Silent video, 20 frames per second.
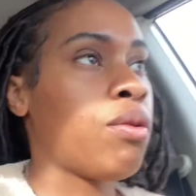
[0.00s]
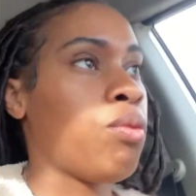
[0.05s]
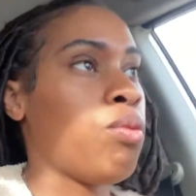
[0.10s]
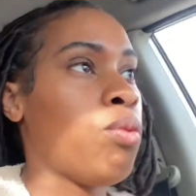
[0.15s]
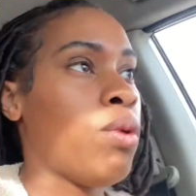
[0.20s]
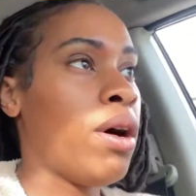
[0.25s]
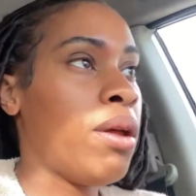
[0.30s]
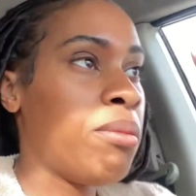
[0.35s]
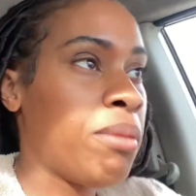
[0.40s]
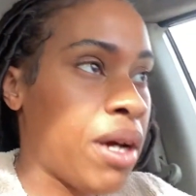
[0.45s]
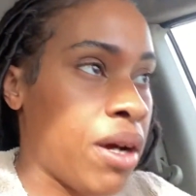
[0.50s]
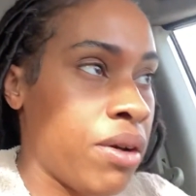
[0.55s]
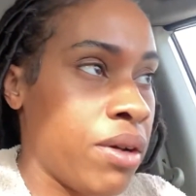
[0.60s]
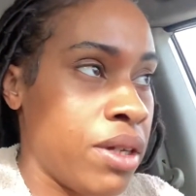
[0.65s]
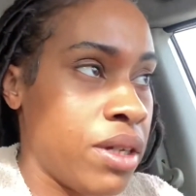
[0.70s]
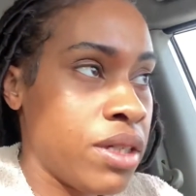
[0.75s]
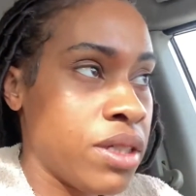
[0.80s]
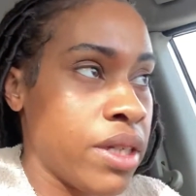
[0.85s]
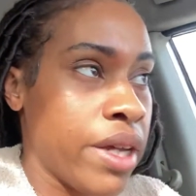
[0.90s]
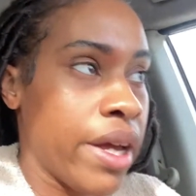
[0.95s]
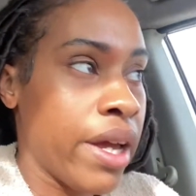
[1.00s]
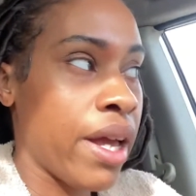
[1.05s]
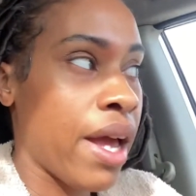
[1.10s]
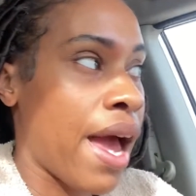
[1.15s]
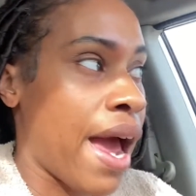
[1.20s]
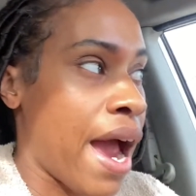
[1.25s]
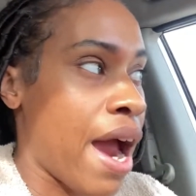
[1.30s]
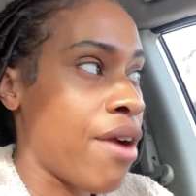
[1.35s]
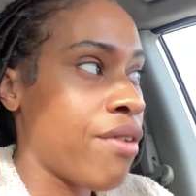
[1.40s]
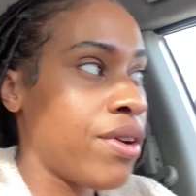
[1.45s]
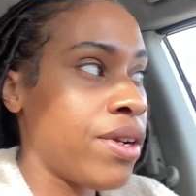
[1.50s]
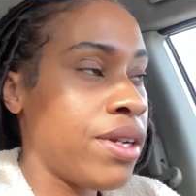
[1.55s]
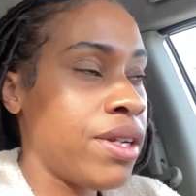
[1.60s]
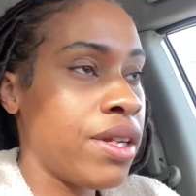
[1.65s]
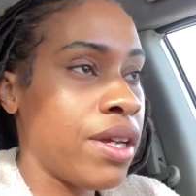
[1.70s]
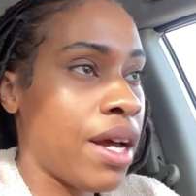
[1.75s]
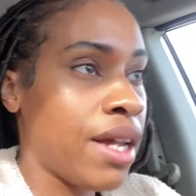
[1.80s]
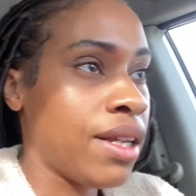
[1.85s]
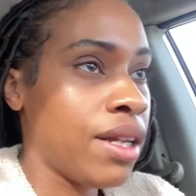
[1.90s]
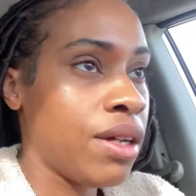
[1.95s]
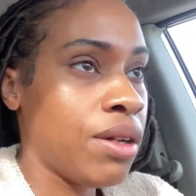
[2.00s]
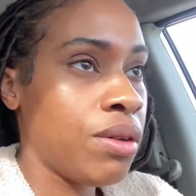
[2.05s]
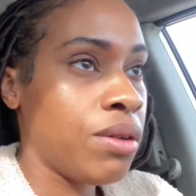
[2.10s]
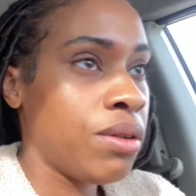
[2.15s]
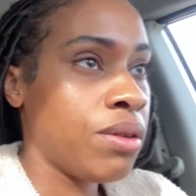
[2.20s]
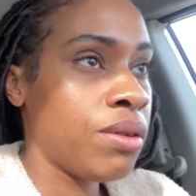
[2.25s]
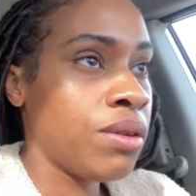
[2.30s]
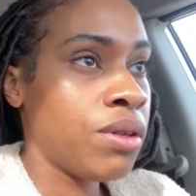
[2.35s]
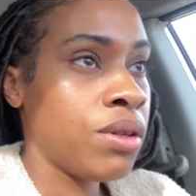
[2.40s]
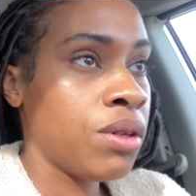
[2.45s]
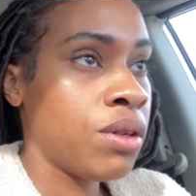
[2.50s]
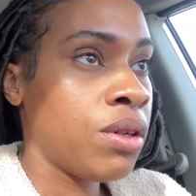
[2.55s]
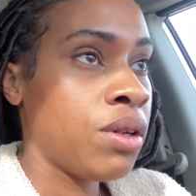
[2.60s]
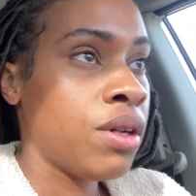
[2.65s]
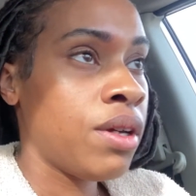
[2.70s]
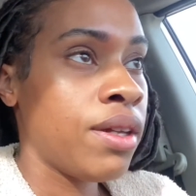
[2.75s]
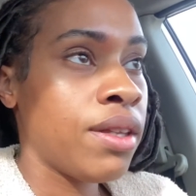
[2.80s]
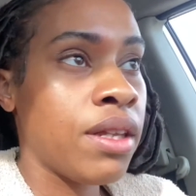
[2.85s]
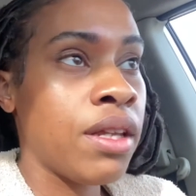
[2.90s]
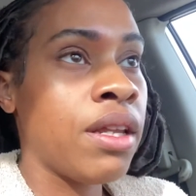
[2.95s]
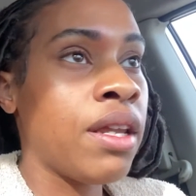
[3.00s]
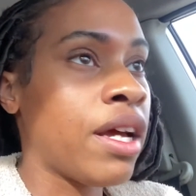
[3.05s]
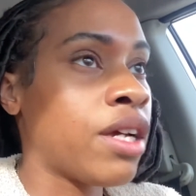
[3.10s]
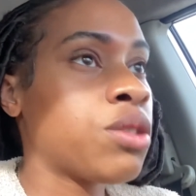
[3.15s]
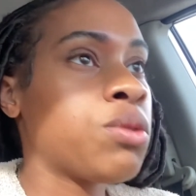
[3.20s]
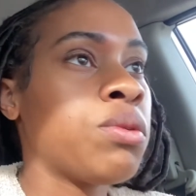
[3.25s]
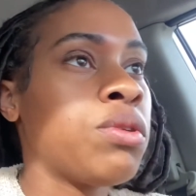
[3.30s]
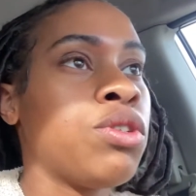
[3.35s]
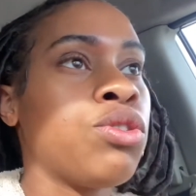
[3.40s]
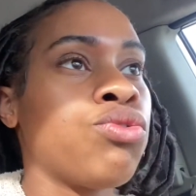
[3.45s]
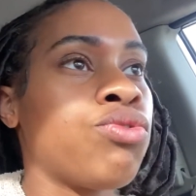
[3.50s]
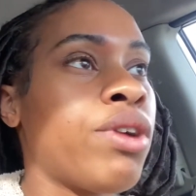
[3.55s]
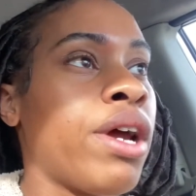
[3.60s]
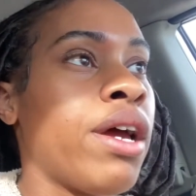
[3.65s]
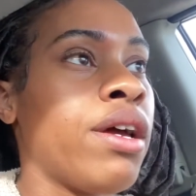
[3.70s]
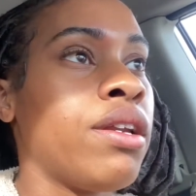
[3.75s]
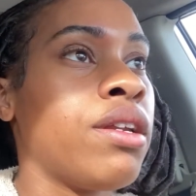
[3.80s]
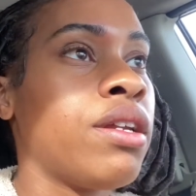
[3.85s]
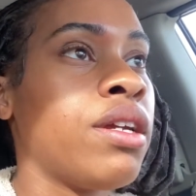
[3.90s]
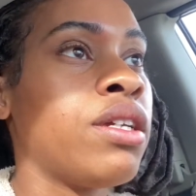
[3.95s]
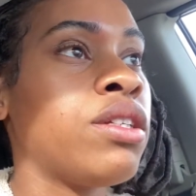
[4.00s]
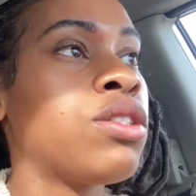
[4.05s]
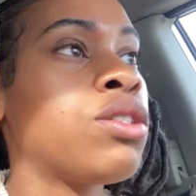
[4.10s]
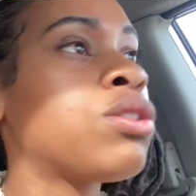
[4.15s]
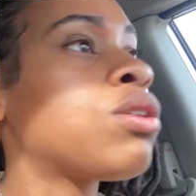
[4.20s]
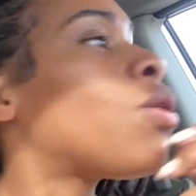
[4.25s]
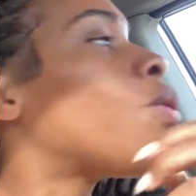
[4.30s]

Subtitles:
One mountain is like arid yellow, the next one is red. It's so